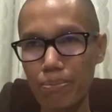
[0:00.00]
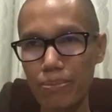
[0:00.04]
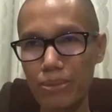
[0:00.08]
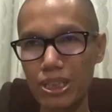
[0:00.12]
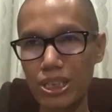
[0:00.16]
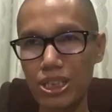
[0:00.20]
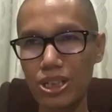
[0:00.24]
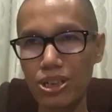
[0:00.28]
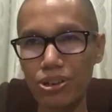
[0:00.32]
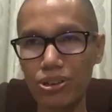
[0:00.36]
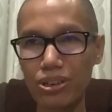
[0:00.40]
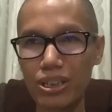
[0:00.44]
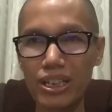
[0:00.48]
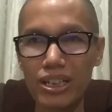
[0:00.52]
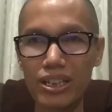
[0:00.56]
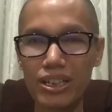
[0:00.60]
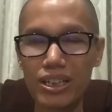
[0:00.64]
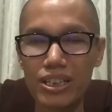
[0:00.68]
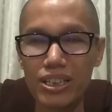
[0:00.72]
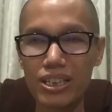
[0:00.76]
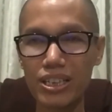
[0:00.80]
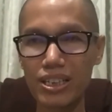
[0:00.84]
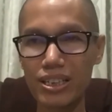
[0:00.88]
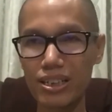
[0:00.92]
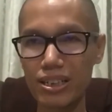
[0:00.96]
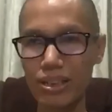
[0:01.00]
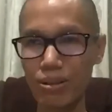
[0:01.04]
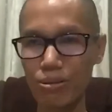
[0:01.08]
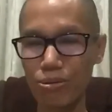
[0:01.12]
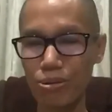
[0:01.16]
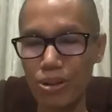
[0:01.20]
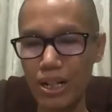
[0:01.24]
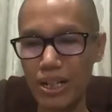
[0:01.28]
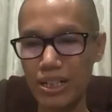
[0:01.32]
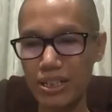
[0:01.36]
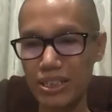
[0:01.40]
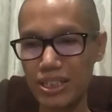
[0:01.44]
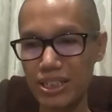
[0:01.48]
So they can see
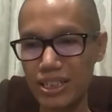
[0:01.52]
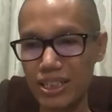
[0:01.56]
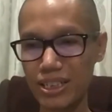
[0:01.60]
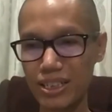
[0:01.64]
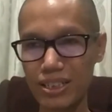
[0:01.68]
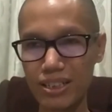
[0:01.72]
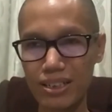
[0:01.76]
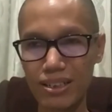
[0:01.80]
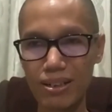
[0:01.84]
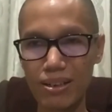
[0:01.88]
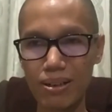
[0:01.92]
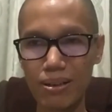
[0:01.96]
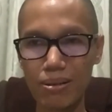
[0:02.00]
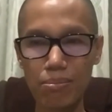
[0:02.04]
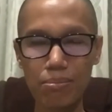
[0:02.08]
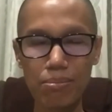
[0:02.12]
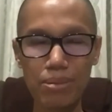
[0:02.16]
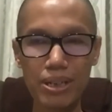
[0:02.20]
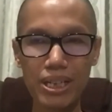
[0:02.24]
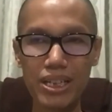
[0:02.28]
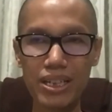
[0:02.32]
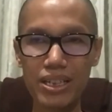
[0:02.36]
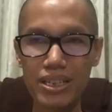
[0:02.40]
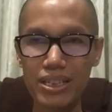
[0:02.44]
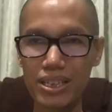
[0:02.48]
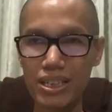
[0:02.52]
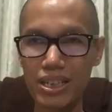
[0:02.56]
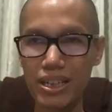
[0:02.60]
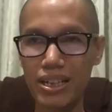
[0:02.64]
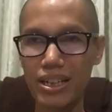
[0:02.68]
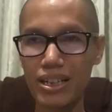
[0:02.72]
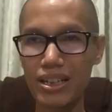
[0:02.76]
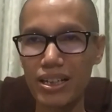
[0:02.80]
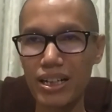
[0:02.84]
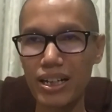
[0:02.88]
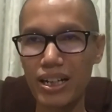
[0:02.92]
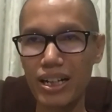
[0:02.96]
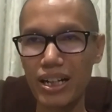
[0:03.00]
devas, beings
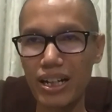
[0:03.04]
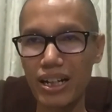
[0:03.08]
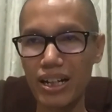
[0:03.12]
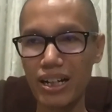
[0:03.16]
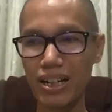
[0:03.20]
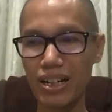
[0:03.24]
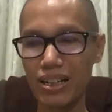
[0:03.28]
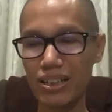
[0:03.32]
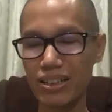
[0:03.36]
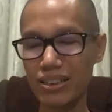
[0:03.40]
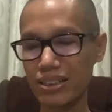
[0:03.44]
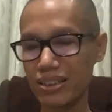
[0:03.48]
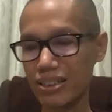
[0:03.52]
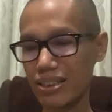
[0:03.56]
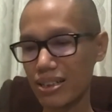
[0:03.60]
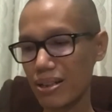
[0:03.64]
in the hell,